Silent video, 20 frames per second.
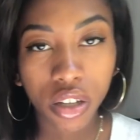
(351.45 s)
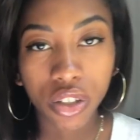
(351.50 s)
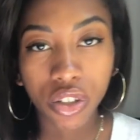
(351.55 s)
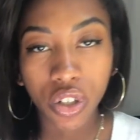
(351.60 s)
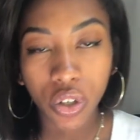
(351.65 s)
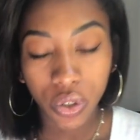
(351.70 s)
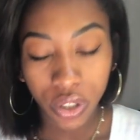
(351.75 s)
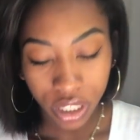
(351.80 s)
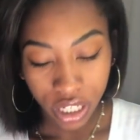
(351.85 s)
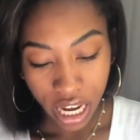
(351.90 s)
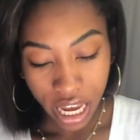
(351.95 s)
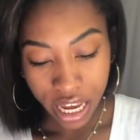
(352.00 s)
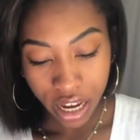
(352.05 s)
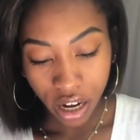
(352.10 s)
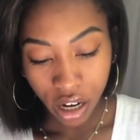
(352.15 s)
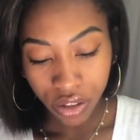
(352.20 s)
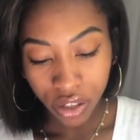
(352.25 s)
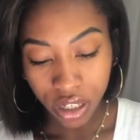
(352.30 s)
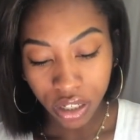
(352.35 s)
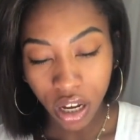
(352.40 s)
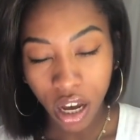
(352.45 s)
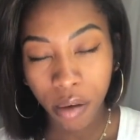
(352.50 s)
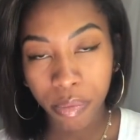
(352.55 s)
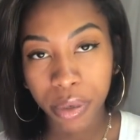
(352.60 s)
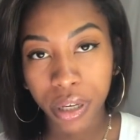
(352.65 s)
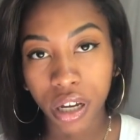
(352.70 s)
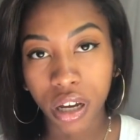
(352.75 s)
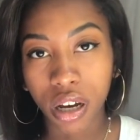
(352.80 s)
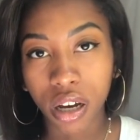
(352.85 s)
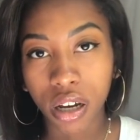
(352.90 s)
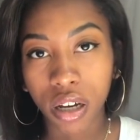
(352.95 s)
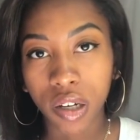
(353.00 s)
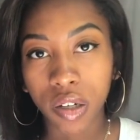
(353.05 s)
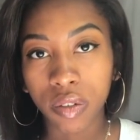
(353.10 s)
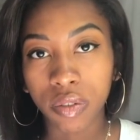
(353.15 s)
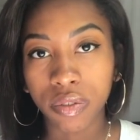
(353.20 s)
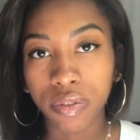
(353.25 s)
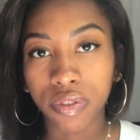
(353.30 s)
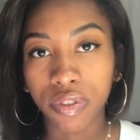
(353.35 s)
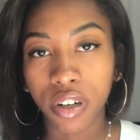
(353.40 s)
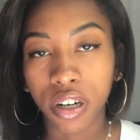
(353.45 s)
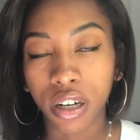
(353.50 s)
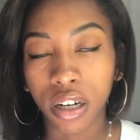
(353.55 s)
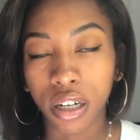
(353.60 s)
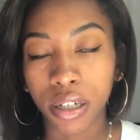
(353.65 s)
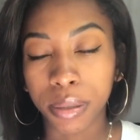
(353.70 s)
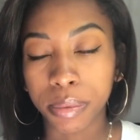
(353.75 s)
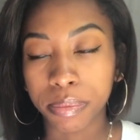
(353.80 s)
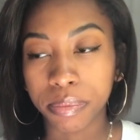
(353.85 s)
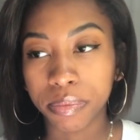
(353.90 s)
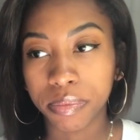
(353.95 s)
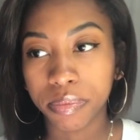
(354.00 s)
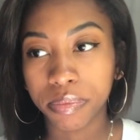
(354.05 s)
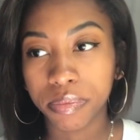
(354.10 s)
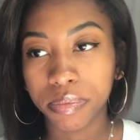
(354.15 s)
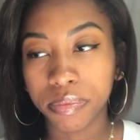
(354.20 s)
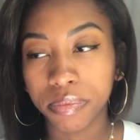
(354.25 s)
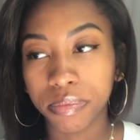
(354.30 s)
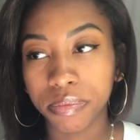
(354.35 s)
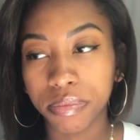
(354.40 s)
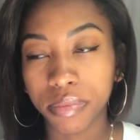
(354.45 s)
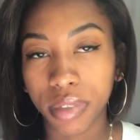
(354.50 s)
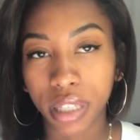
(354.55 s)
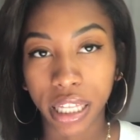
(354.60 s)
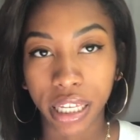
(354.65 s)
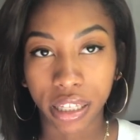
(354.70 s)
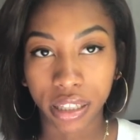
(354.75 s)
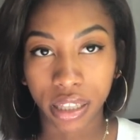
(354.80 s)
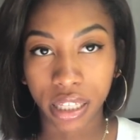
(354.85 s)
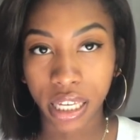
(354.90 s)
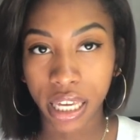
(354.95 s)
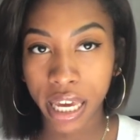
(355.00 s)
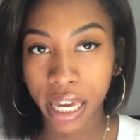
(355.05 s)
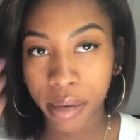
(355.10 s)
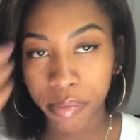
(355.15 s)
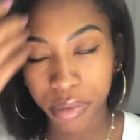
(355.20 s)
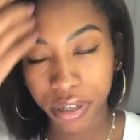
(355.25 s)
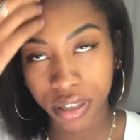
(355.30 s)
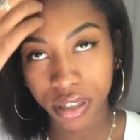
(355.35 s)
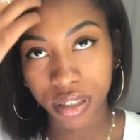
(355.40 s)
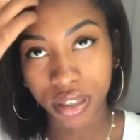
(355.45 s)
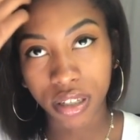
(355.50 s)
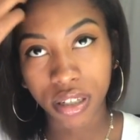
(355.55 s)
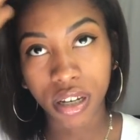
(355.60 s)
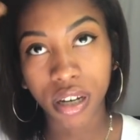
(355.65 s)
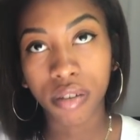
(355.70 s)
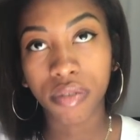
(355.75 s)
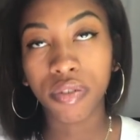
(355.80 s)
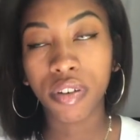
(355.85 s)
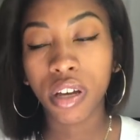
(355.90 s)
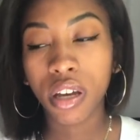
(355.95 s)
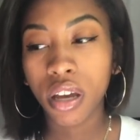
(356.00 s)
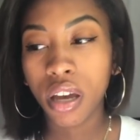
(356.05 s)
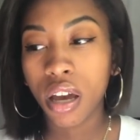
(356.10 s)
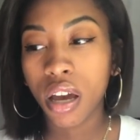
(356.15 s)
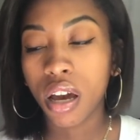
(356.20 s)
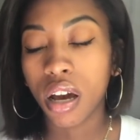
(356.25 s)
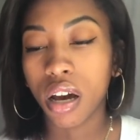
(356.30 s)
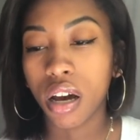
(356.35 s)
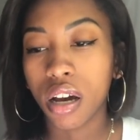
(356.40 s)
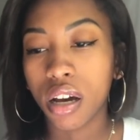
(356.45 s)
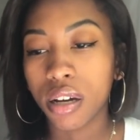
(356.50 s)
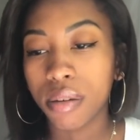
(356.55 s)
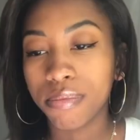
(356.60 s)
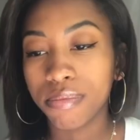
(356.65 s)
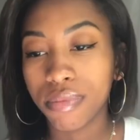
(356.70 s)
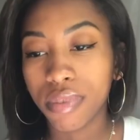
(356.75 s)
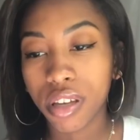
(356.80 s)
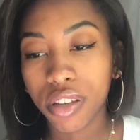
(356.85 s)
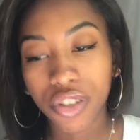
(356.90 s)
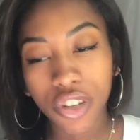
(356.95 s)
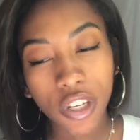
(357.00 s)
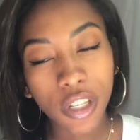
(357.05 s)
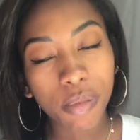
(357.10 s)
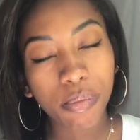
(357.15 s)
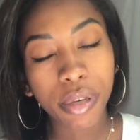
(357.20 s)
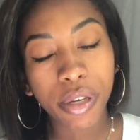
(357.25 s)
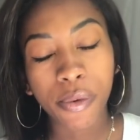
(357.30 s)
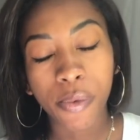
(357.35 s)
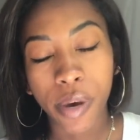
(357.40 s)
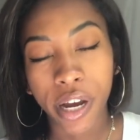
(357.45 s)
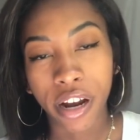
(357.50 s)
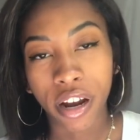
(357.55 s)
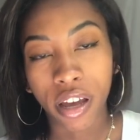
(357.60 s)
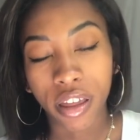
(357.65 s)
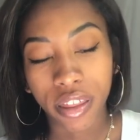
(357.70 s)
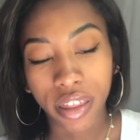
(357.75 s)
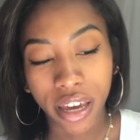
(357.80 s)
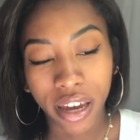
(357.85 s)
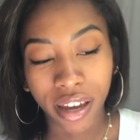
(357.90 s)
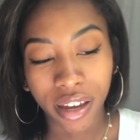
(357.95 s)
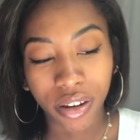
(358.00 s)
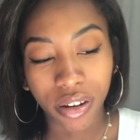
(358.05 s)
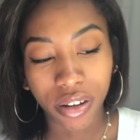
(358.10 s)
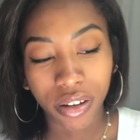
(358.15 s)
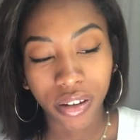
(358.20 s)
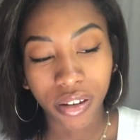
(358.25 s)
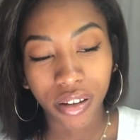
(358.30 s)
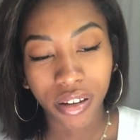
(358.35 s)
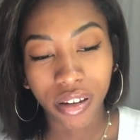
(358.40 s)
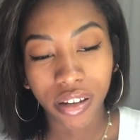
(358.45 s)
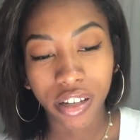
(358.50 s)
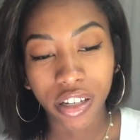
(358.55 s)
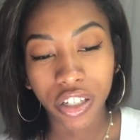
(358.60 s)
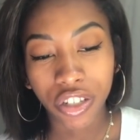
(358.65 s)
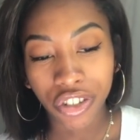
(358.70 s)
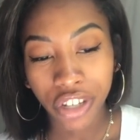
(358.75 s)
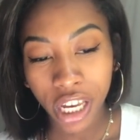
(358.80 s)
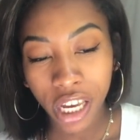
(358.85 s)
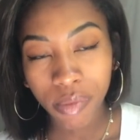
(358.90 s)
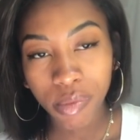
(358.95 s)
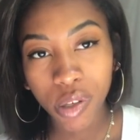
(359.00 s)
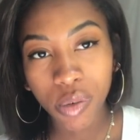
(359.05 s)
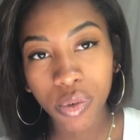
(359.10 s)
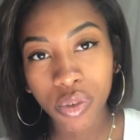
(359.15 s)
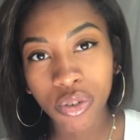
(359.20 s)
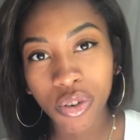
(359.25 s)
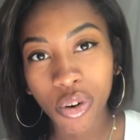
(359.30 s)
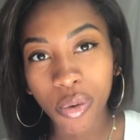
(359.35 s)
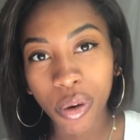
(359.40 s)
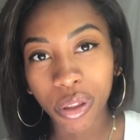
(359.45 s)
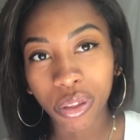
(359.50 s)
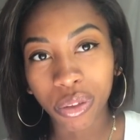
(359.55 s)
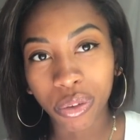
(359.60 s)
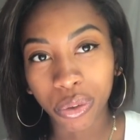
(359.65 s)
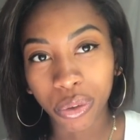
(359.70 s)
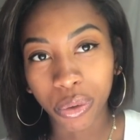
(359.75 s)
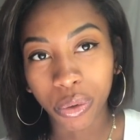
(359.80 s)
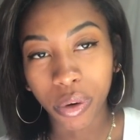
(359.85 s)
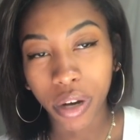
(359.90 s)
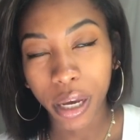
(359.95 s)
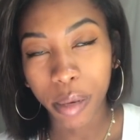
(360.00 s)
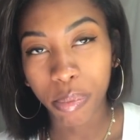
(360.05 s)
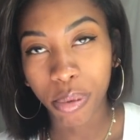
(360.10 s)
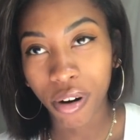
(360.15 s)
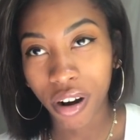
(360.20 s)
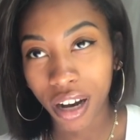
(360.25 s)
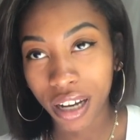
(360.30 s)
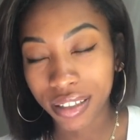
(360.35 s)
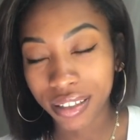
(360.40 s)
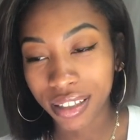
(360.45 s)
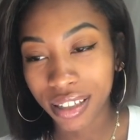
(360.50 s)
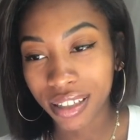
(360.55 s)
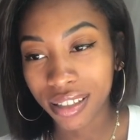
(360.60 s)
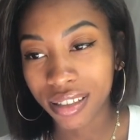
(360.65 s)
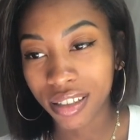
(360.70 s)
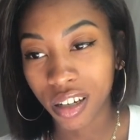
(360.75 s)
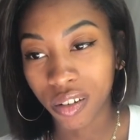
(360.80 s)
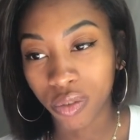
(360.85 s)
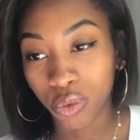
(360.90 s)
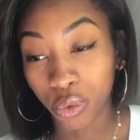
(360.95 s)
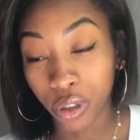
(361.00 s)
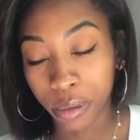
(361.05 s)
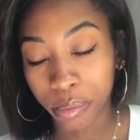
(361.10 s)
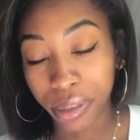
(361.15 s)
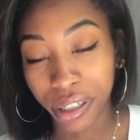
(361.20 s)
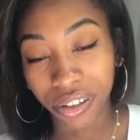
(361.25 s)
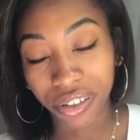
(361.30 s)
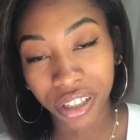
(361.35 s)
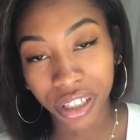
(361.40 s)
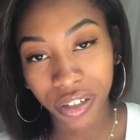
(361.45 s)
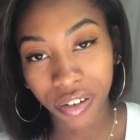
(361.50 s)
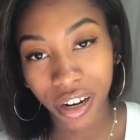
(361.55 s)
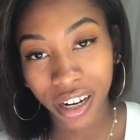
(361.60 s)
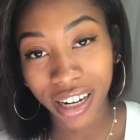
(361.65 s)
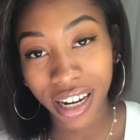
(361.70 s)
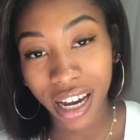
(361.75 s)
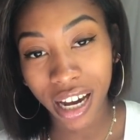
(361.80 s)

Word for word: So staying on the topic of um, like the campus and stuff, um, just beware that JMU was going through a process of rebuilding right